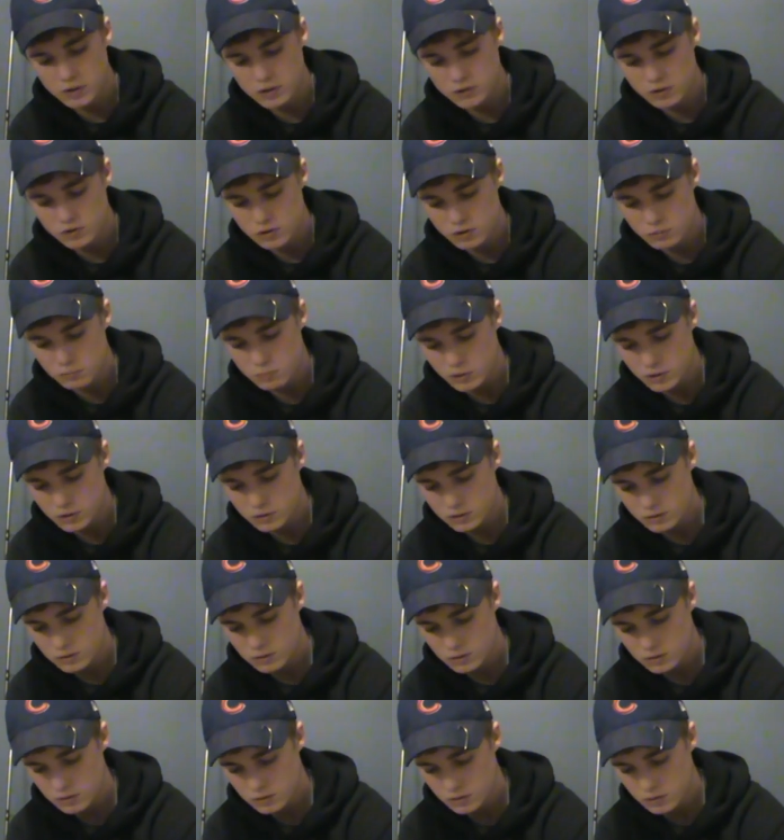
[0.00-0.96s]
June Bug.
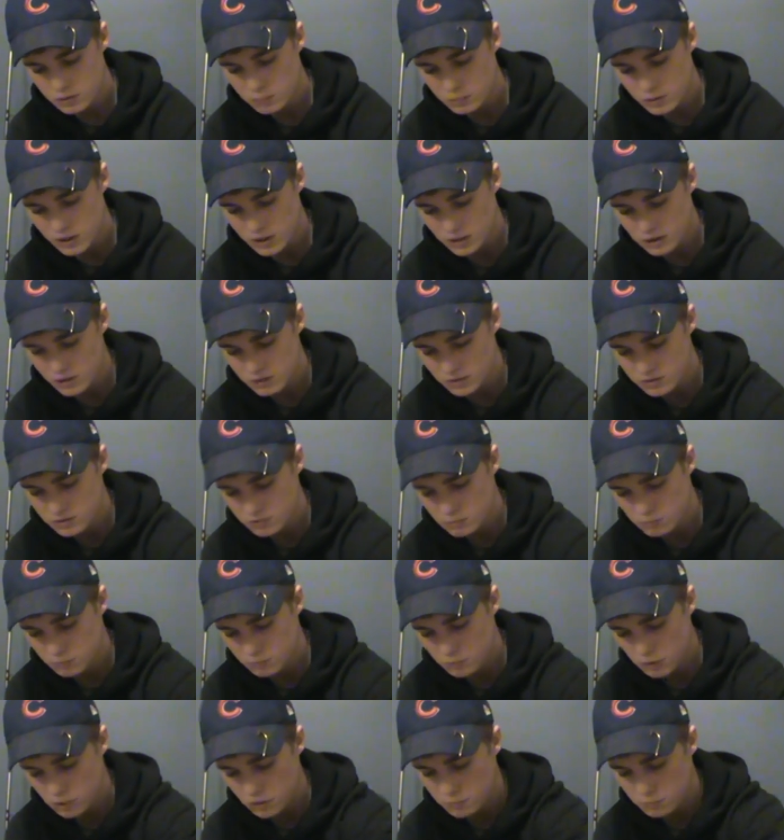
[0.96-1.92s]
Then we got
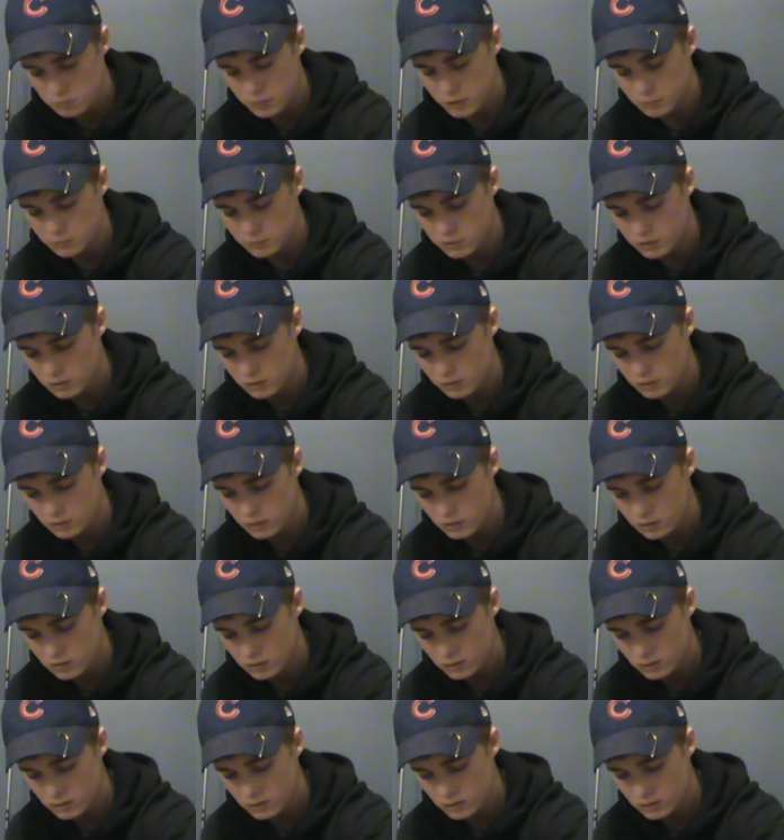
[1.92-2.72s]
some green pumpkin.